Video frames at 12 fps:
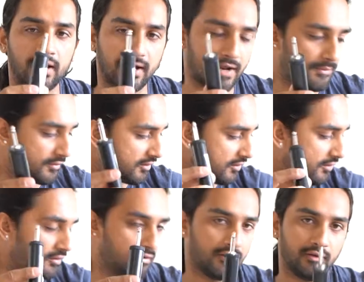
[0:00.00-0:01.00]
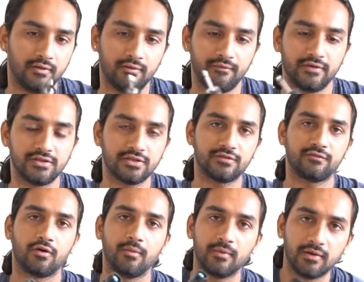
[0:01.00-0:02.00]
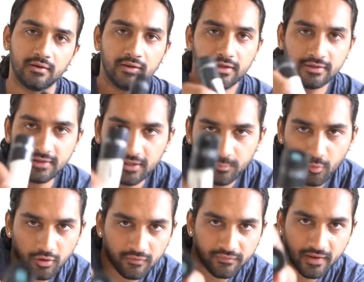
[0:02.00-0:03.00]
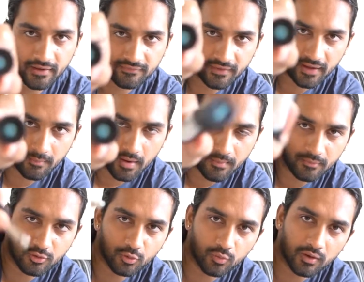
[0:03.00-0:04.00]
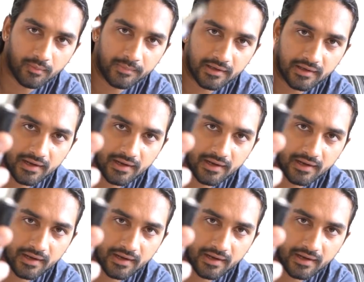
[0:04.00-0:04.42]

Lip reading: adapter which is from a 3.5mm to a bigger